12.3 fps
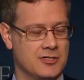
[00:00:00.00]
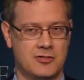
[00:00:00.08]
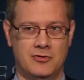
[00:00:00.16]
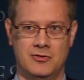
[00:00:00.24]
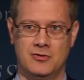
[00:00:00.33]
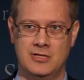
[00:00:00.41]

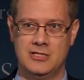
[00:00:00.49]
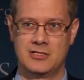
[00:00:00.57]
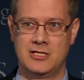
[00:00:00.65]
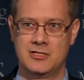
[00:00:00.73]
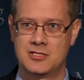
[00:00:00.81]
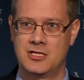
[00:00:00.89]
So
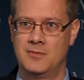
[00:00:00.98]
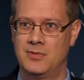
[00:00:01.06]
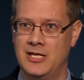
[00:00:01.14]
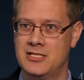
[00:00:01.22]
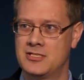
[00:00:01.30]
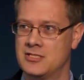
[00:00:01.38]
in, in some
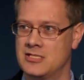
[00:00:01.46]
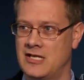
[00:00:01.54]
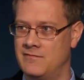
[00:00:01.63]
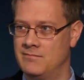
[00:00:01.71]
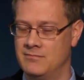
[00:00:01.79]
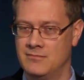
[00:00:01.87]
places,
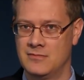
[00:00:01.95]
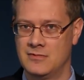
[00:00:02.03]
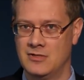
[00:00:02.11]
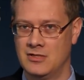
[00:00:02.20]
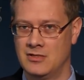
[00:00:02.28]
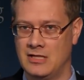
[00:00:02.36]
I've,
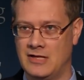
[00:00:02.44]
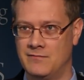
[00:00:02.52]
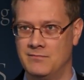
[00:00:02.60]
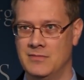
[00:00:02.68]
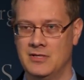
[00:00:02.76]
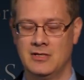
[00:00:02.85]
I've,
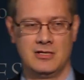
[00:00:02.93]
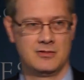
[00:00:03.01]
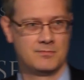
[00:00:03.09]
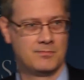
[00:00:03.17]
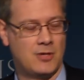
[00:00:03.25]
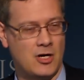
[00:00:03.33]

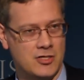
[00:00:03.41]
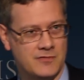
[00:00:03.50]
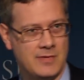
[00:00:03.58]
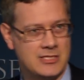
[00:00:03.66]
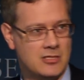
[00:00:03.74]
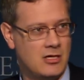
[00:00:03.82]
in parts
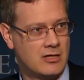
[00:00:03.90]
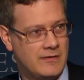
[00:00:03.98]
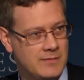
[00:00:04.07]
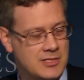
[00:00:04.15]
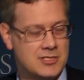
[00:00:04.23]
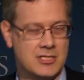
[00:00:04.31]
of my talk,
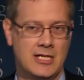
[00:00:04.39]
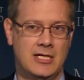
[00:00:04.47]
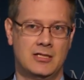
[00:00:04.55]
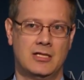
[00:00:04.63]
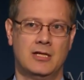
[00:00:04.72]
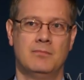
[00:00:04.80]
I've been
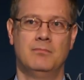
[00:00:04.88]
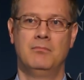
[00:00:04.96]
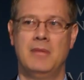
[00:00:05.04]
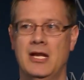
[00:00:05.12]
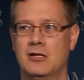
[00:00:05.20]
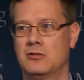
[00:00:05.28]
saying that
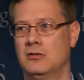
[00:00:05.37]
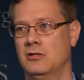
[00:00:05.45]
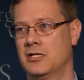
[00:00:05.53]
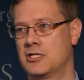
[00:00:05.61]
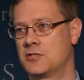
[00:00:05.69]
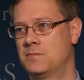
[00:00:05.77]

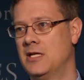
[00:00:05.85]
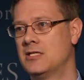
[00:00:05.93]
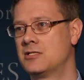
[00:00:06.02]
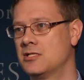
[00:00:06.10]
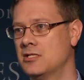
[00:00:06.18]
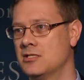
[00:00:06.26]
medical
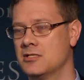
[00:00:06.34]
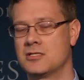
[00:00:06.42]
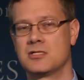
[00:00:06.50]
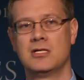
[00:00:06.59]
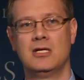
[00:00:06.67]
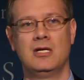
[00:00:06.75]

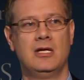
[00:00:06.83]
expenses